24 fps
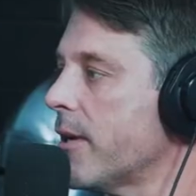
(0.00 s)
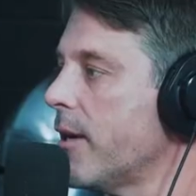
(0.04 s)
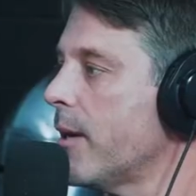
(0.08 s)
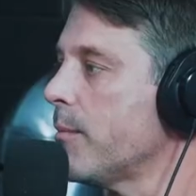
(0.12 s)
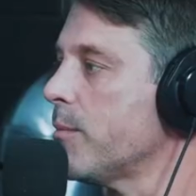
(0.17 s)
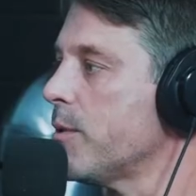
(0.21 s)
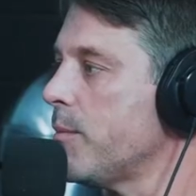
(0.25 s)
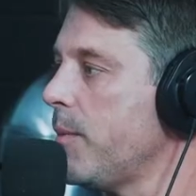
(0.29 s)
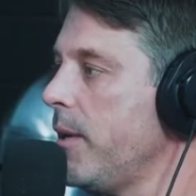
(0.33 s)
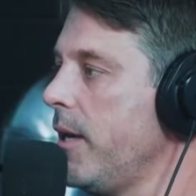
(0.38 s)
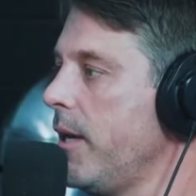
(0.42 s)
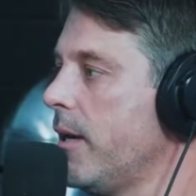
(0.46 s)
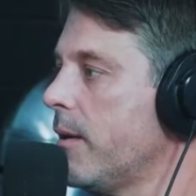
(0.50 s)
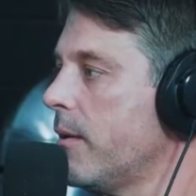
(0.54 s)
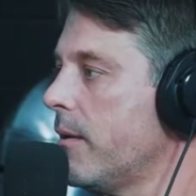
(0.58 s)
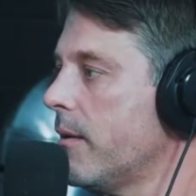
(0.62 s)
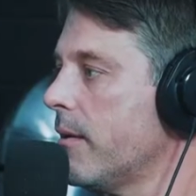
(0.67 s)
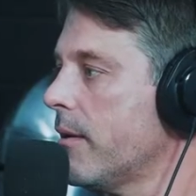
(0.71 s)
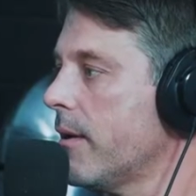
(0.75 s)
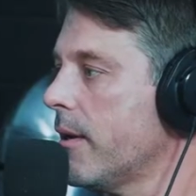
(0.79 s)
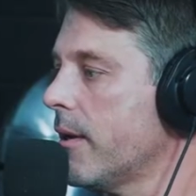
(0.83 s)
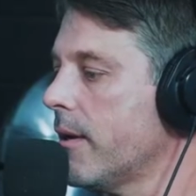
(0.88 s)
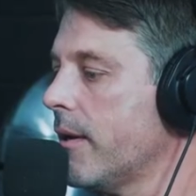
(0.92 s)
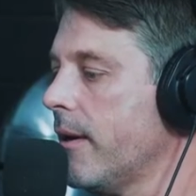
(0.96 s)
come speak and
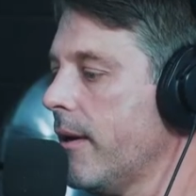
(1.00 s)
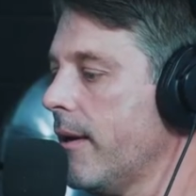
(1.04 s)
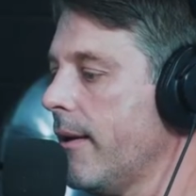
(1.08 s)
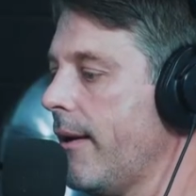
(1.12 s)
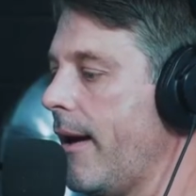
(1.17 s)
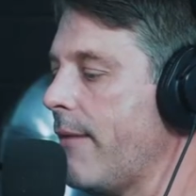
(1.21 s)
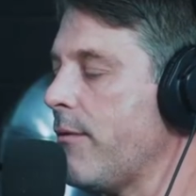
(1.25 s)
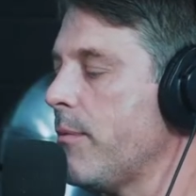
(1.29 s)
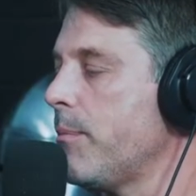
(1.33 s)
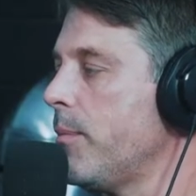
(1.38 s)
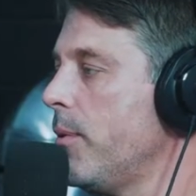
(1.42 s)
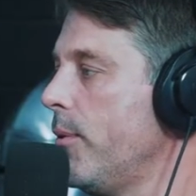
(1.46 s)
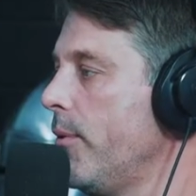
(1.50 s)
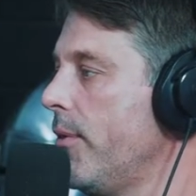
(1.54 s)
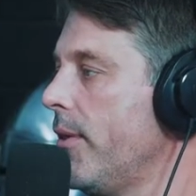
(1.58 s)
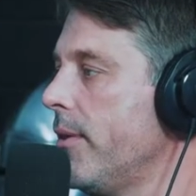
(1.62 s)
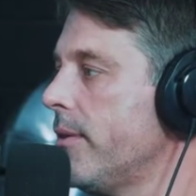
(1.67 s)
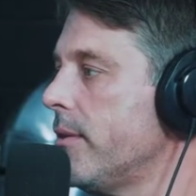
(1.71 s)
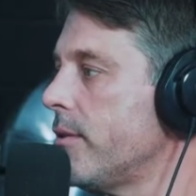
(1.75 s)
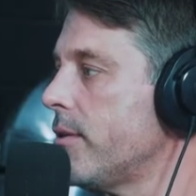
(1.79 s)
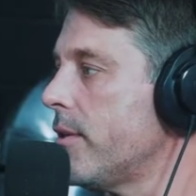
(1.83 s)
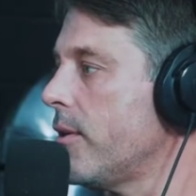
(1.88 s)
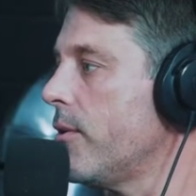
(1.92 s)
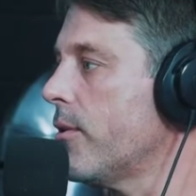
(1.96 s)
like uh, have a booth at
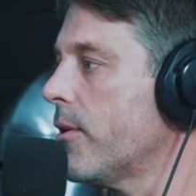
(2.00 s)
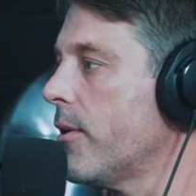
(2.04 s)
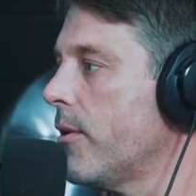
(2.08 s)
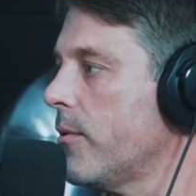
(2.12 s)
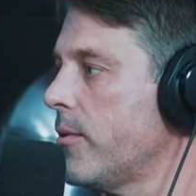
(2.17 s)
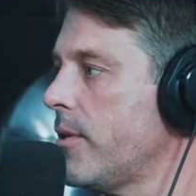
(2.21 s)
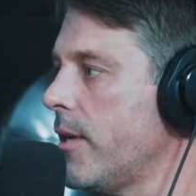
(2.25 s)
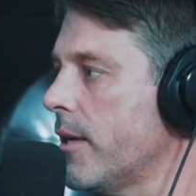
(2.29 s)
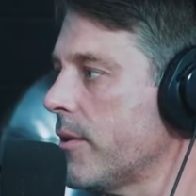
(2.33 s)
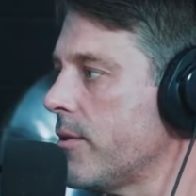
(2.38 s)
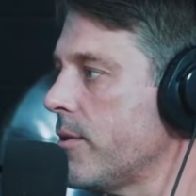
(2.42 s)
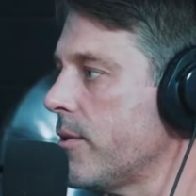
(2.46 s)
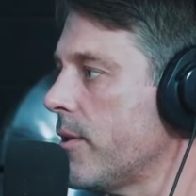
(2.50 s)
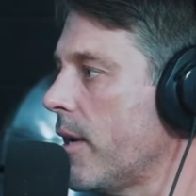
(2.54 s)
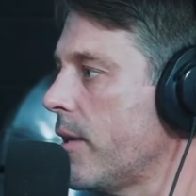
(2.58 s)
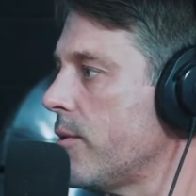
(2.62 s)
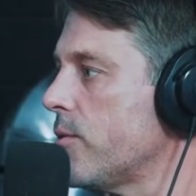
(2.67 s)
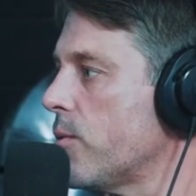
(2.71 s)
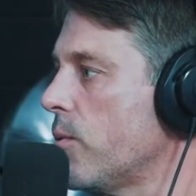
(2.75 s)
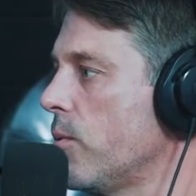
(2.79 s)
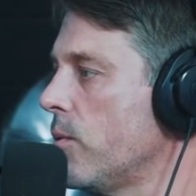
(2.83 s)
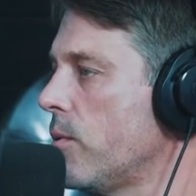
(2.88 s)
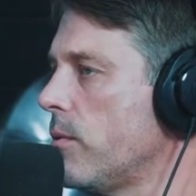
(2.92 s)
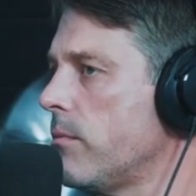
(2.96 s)
this deal called Texas High
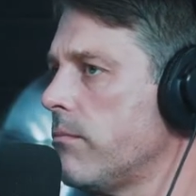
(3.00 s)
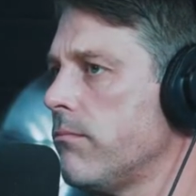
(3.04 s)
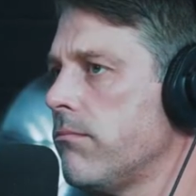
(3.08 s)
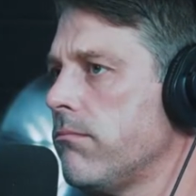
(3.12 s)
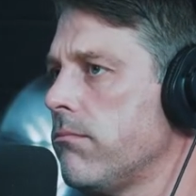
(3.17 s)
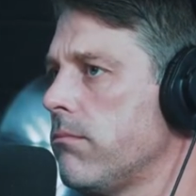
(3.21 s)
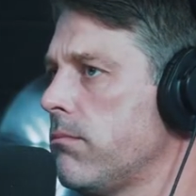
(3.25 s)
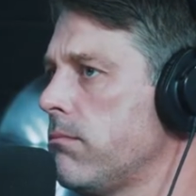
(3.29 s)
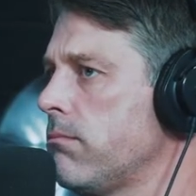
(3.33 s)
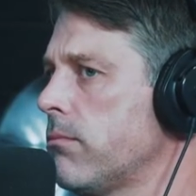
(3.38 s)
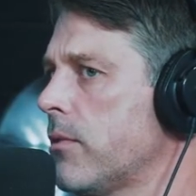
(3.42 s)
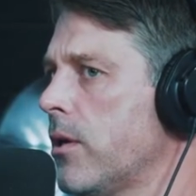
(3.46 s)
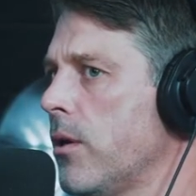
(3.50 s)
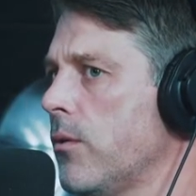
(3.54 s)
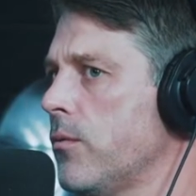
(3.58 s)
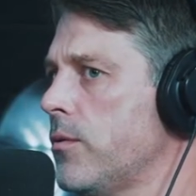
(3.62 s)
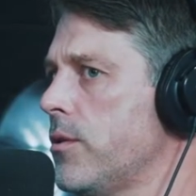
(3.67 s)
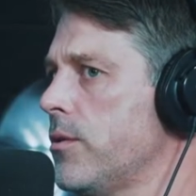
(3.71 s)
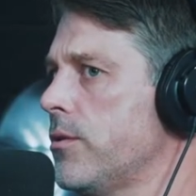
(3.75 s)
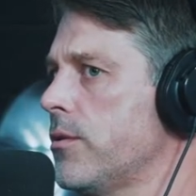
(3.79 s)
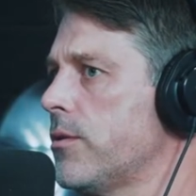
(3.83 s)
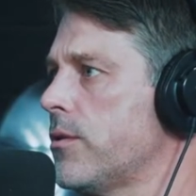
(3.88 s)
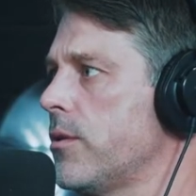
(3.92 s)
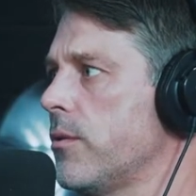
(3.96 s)
School
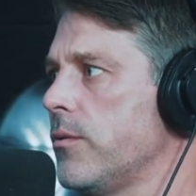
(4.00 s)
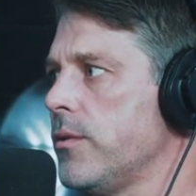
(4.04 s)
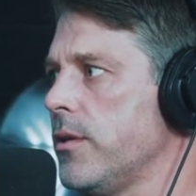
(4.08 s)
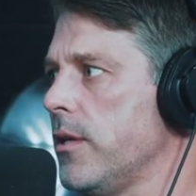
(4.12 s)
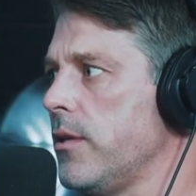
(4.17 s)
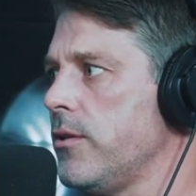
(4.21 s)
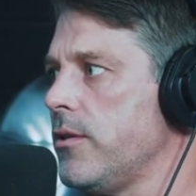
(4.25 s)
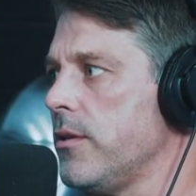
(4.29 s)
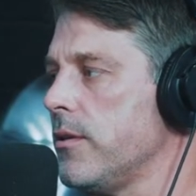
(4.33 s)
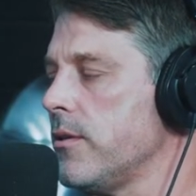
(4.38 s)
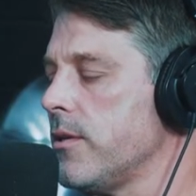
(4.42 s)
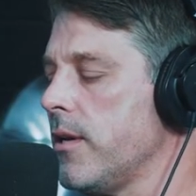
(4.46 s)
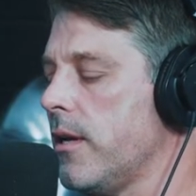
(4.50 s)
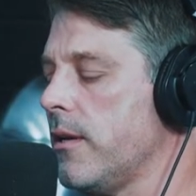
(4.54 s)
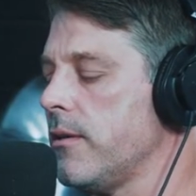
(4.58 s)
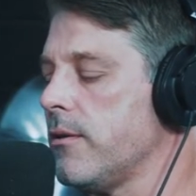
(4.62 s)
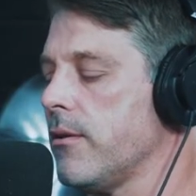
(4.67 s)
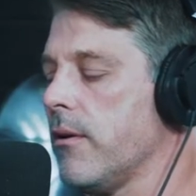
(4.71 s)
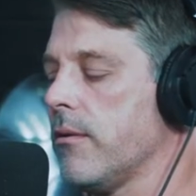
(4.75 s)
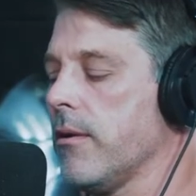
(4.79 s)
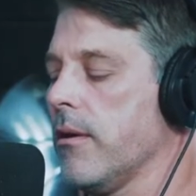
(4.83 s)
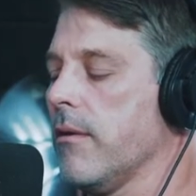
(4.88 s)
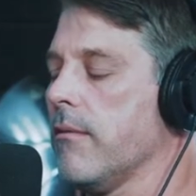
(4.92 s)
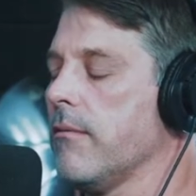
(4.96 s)
Coaches Association in San
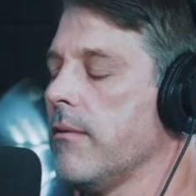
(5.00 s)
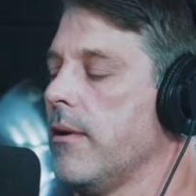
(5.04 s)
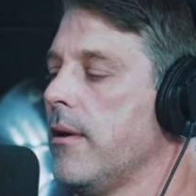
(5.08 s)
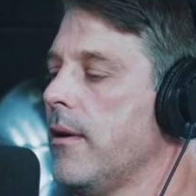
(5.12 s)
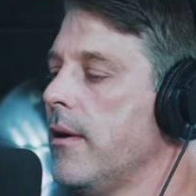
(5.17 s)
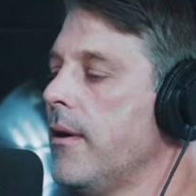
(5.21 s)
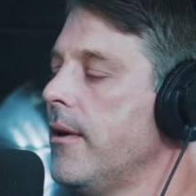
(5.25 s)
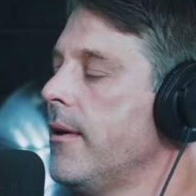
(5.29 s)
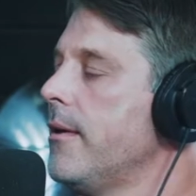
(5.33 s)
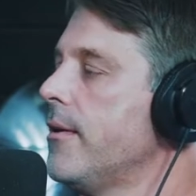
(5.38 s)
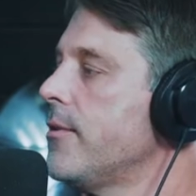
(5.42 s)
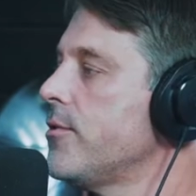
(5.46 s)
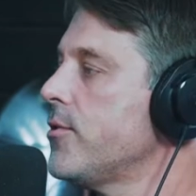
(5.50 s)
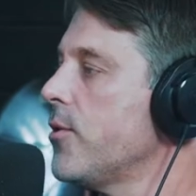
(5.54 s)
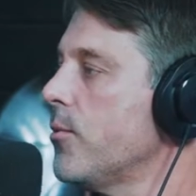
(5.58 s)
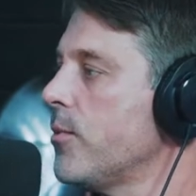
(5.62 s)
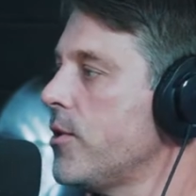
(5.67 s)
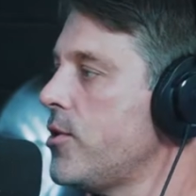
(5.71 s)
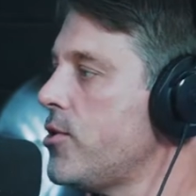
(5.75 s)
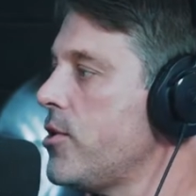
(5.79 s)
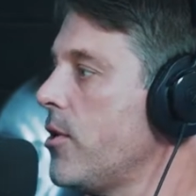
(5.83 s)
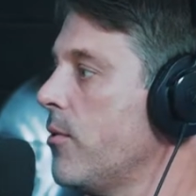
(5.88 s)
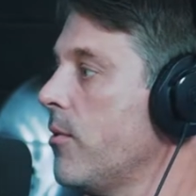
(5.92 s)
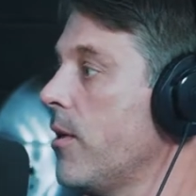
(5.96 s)
Antonio. So we
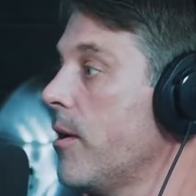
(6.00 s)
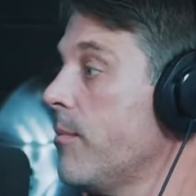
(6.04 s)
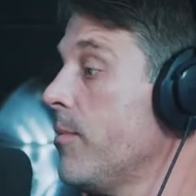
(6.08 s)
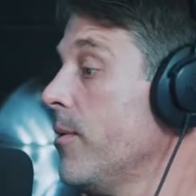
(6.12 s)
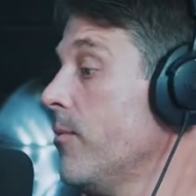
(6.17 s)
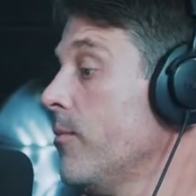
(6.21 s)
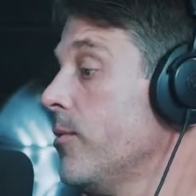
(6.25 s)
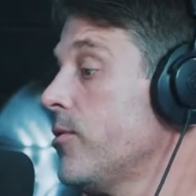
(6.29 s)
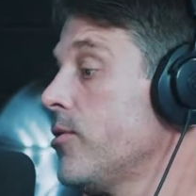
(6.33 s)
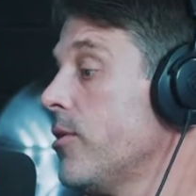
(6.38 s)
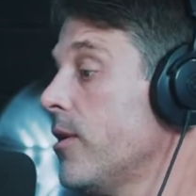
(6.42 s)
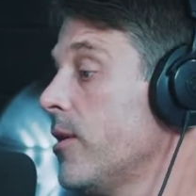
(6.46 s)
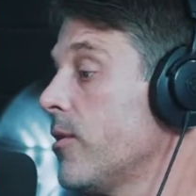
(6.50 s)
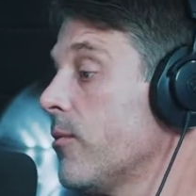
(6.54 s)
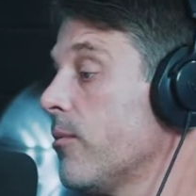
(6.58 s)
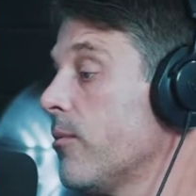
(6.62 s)
show up. We're trying